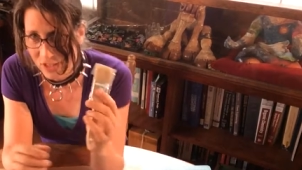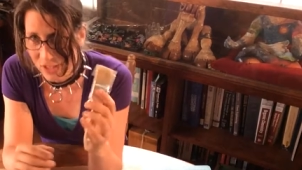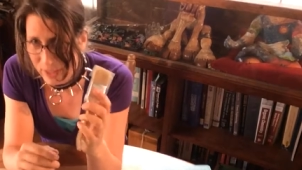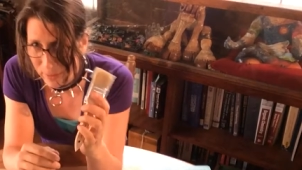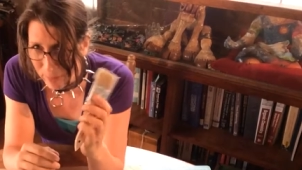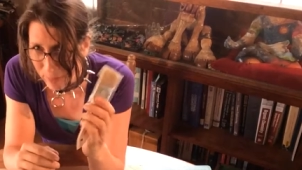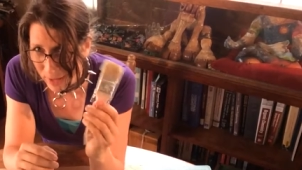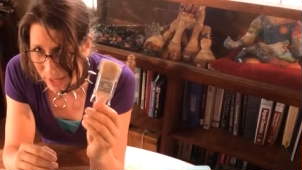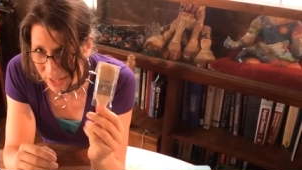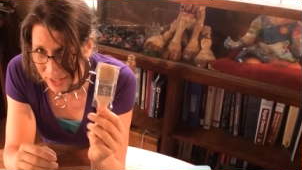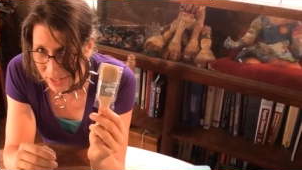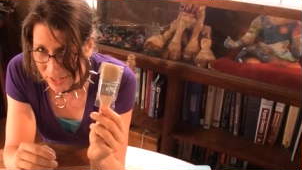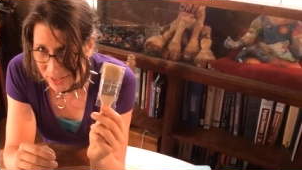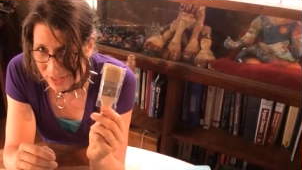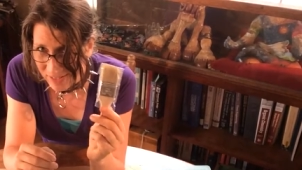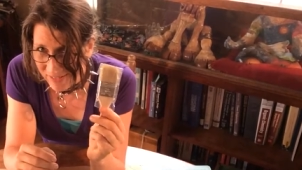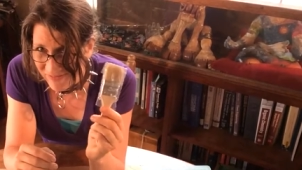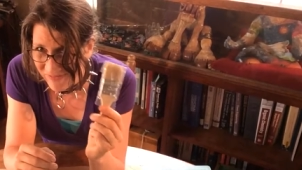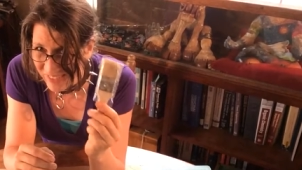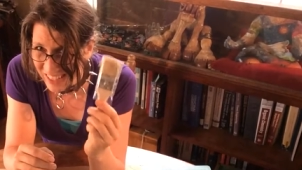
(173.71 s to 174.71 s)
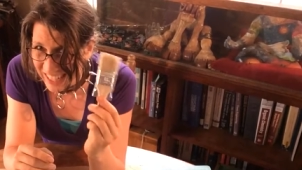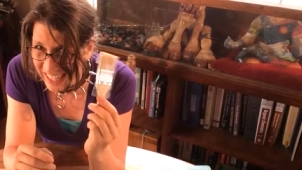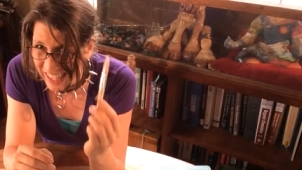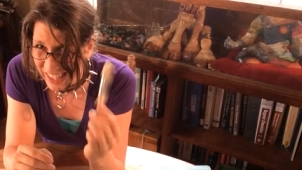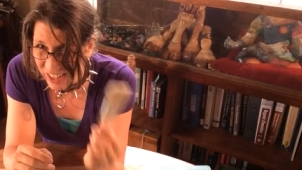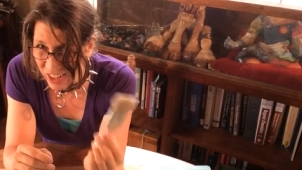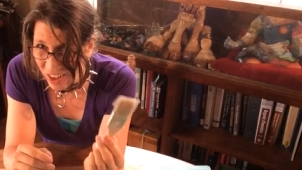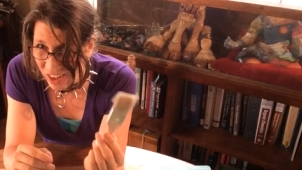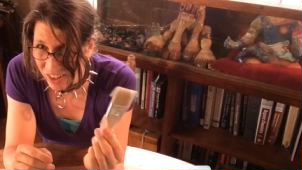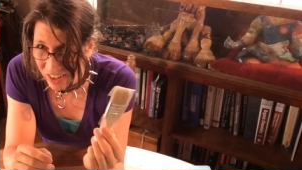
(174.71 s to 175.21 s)
chip brush, it's
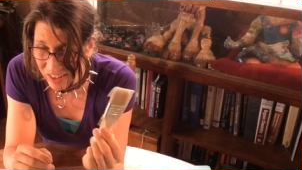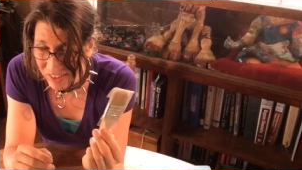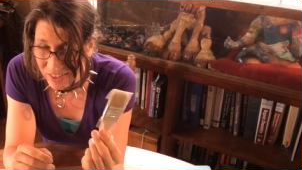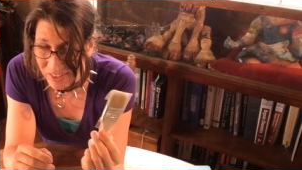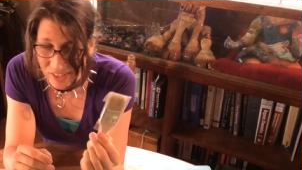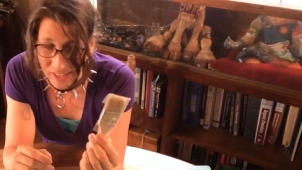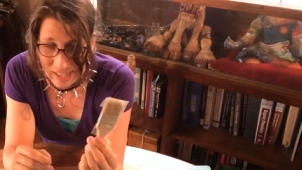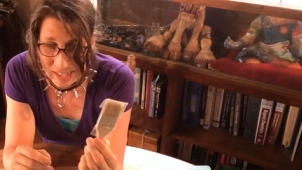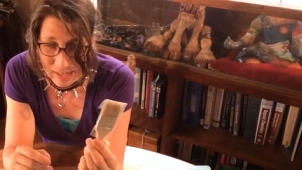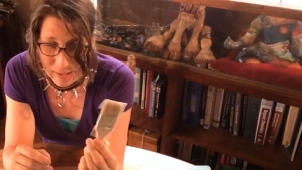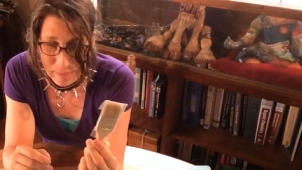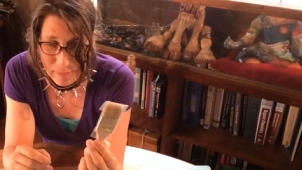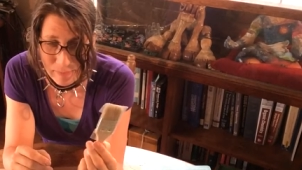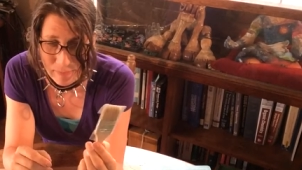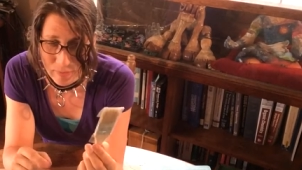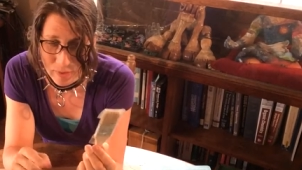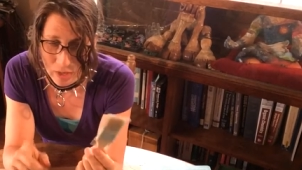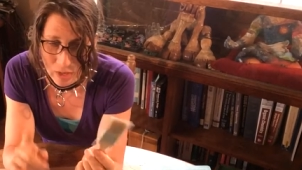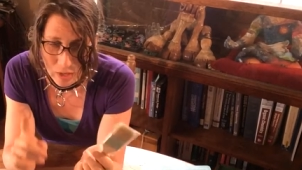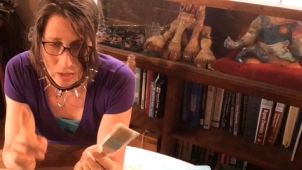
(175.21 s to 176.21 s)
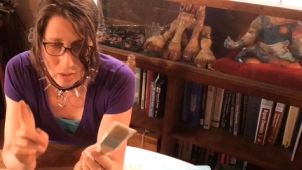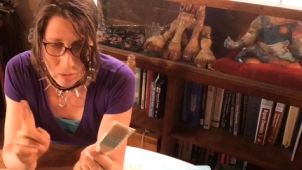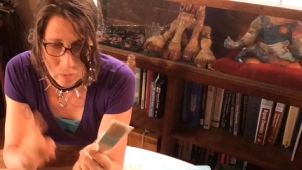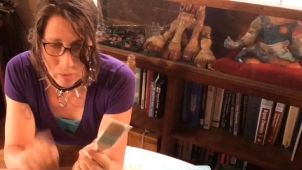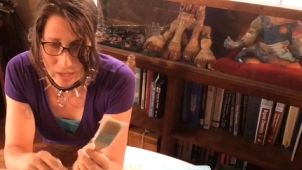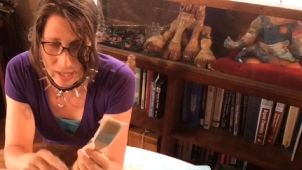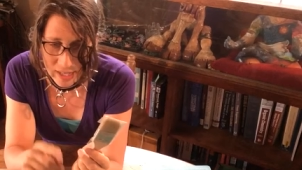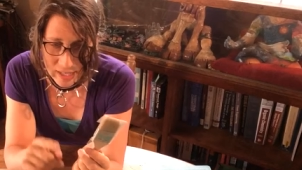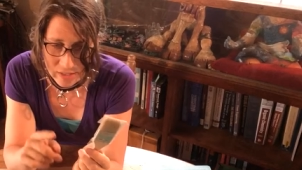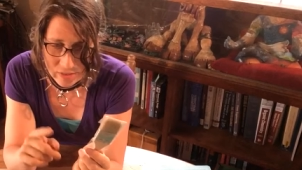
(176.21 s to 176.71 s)
a dollar. You can get them
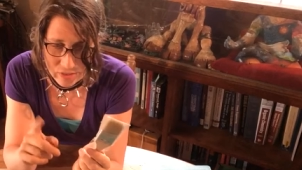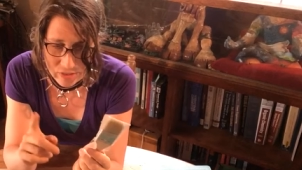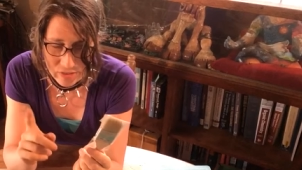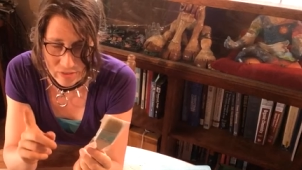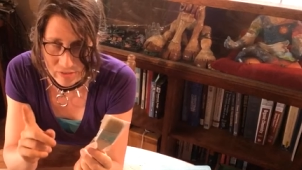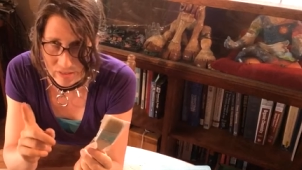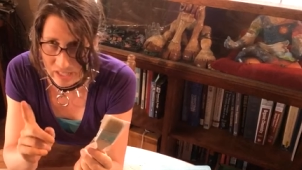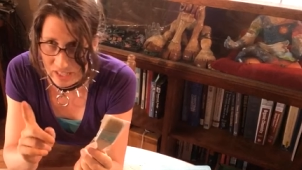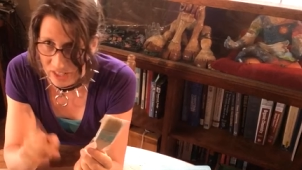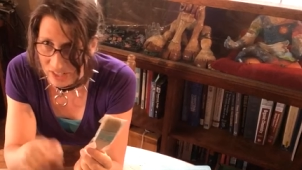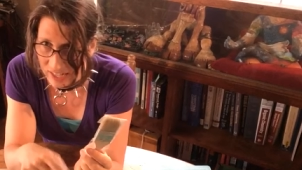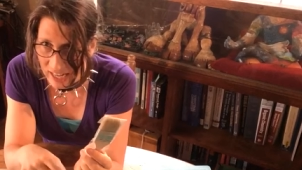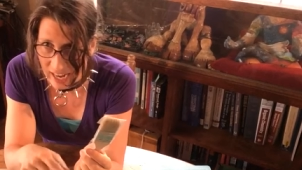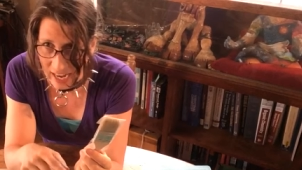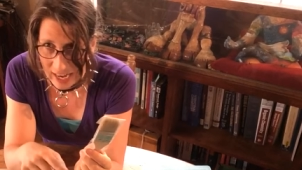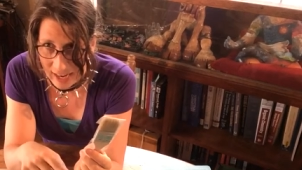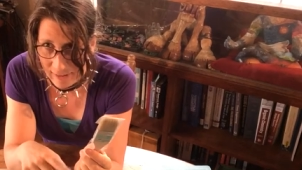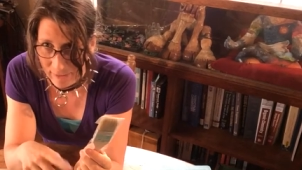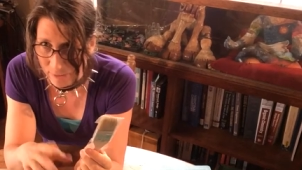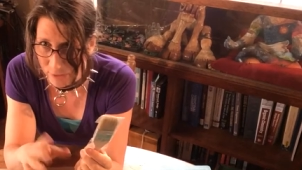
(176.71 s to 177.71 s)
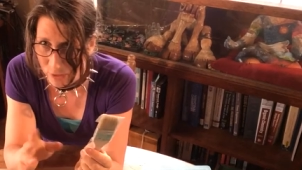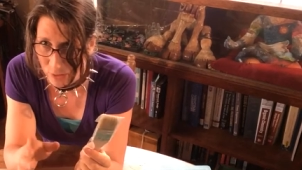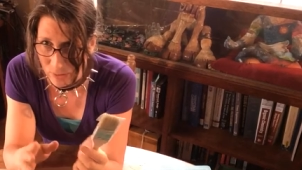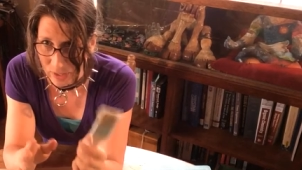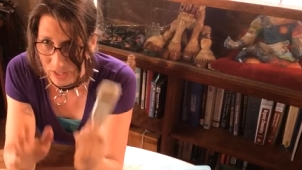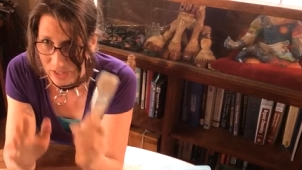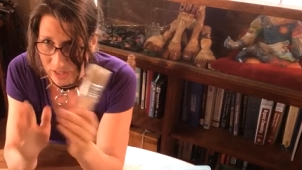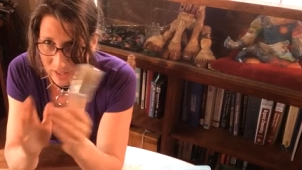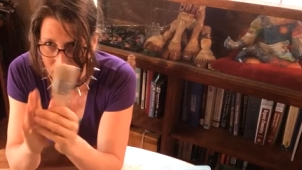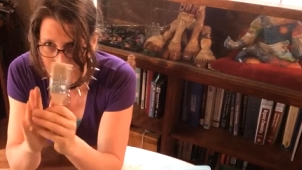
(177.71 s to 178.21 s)
one inch, inch and a half,
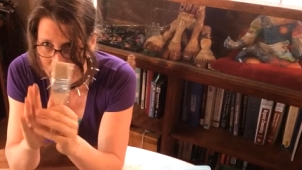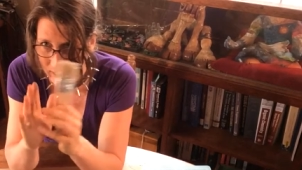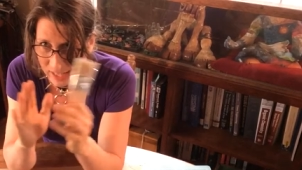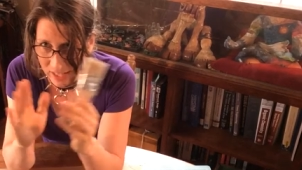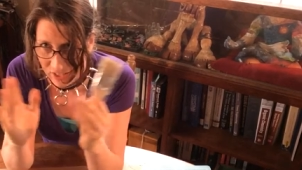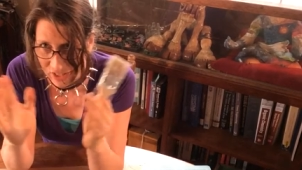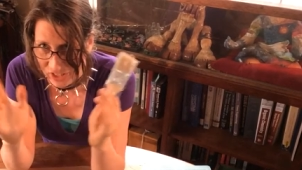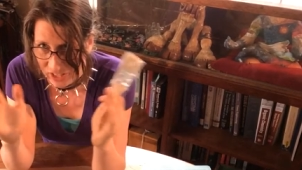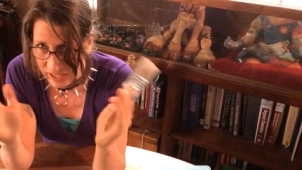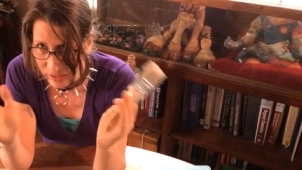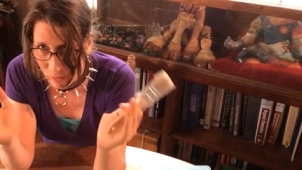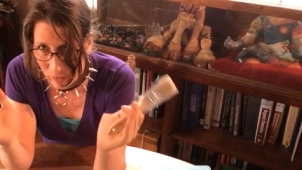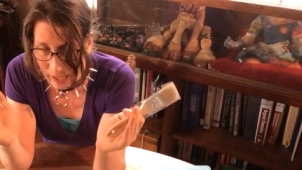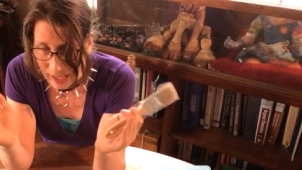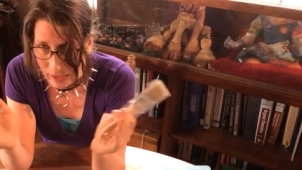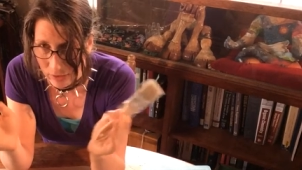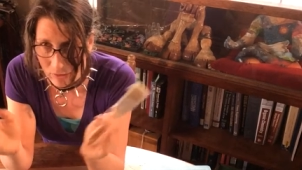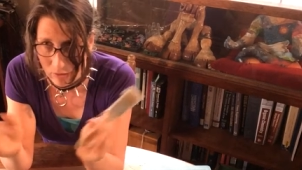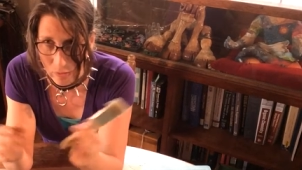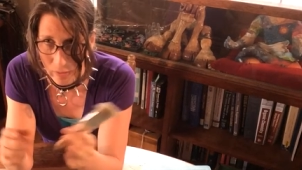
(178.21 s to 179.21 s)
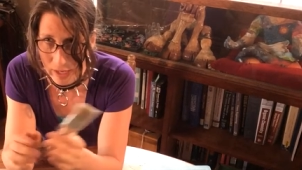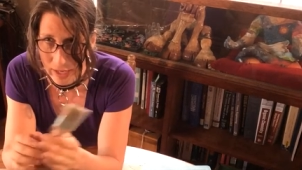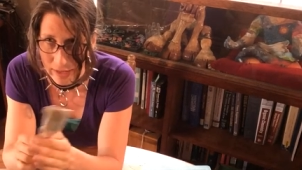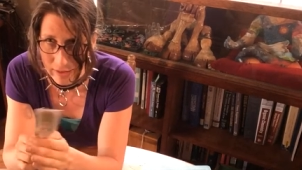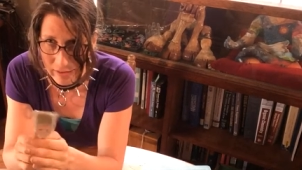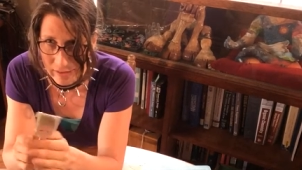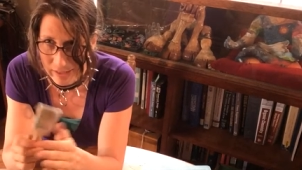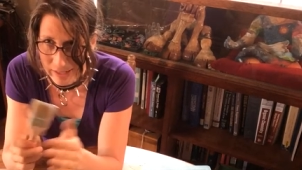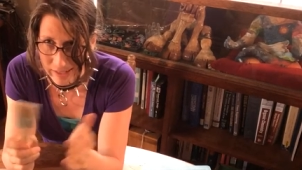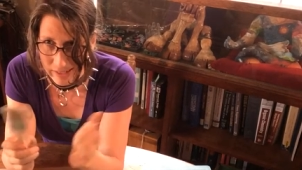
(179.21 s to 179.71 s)
two inch. I mean, they just get wider and
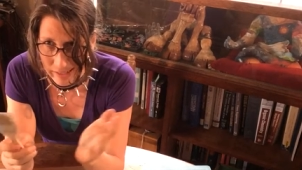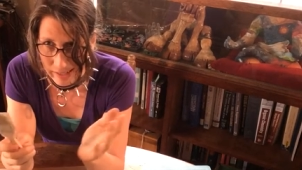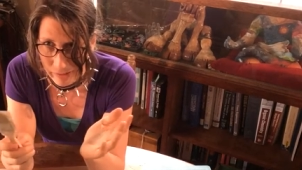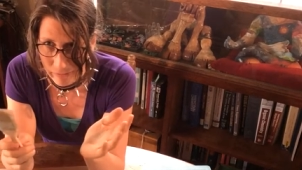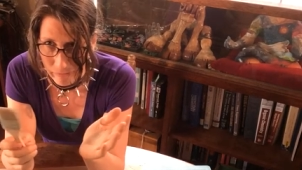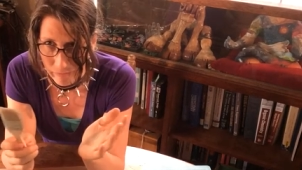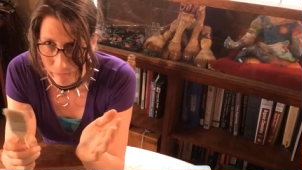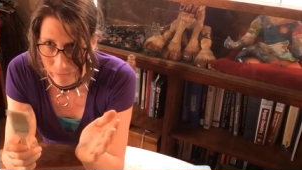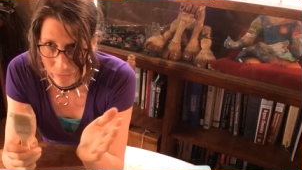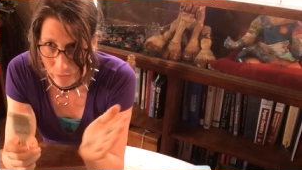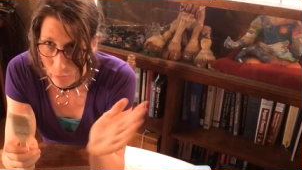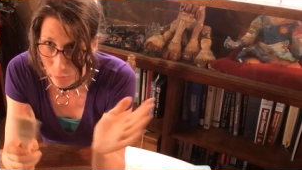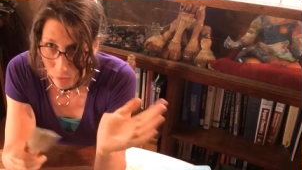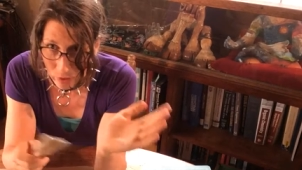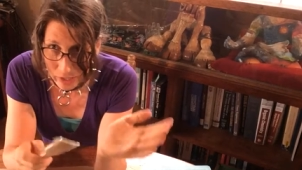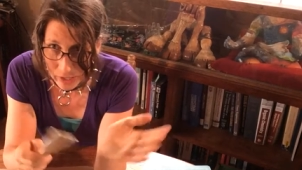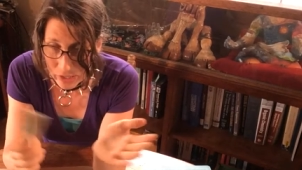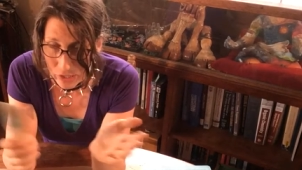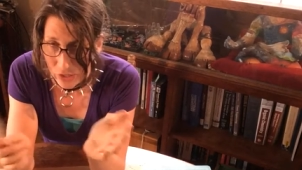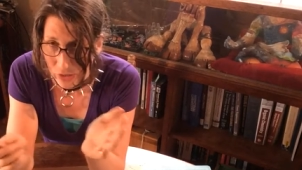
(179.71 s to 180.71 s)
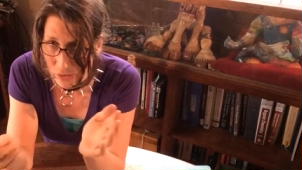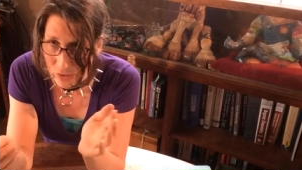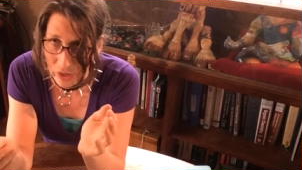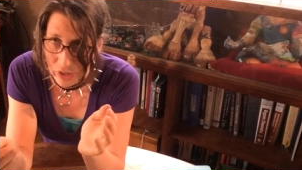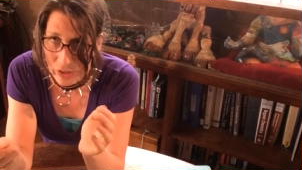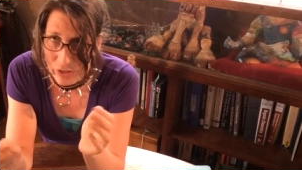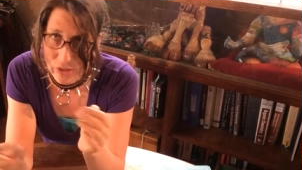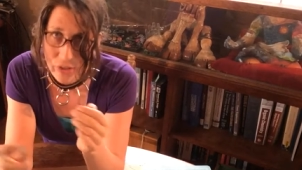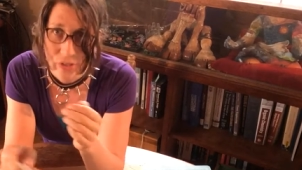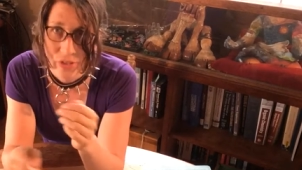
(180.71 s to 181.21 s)
wider, and it's like from one to two
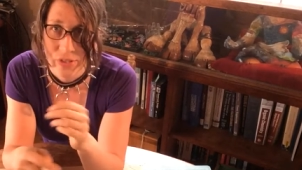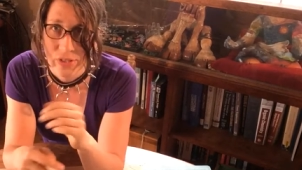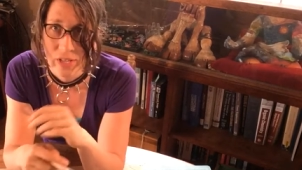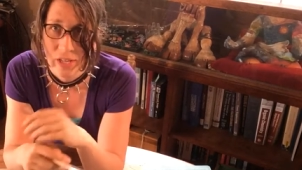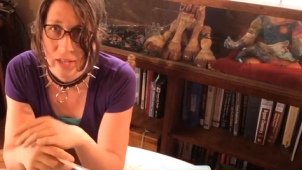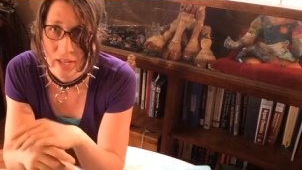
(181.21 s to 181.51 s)
dollars,